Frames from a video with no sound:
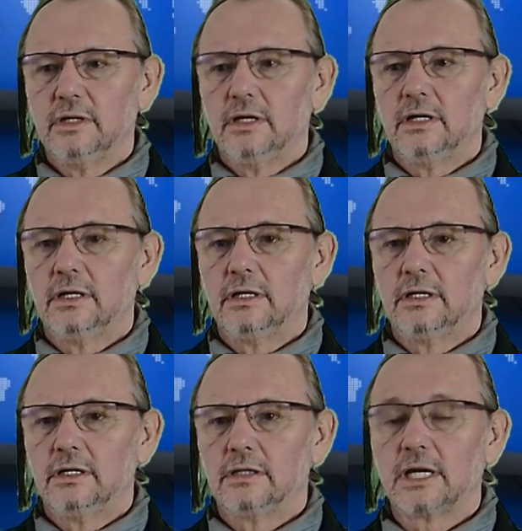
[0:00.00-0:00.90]

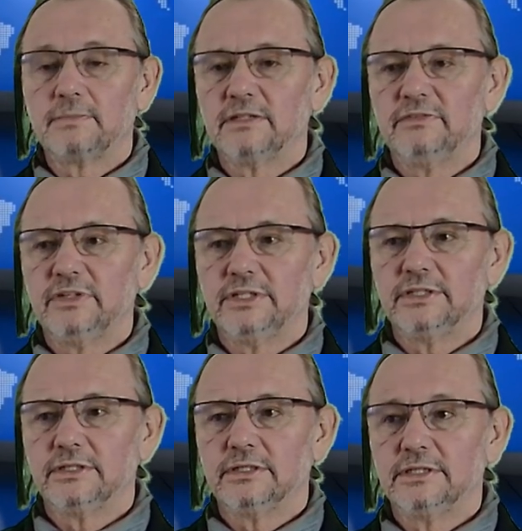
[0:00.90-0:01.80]
coupled
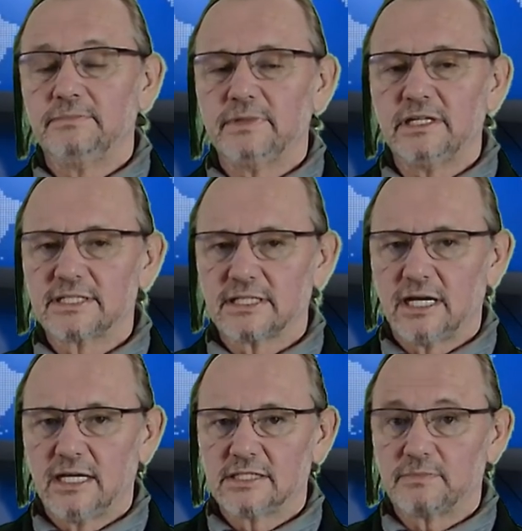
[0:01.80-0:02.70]
with deep
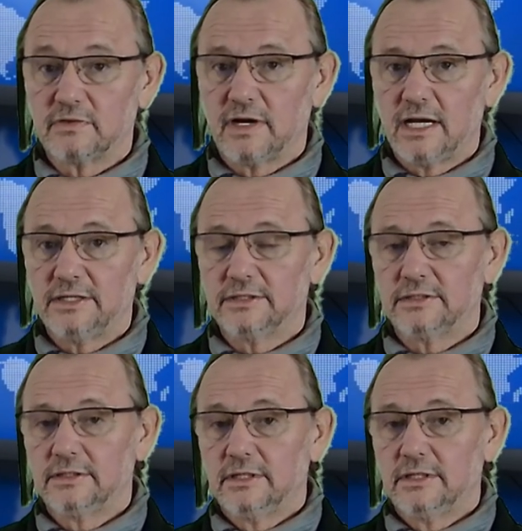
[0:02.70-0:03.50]
insights, provide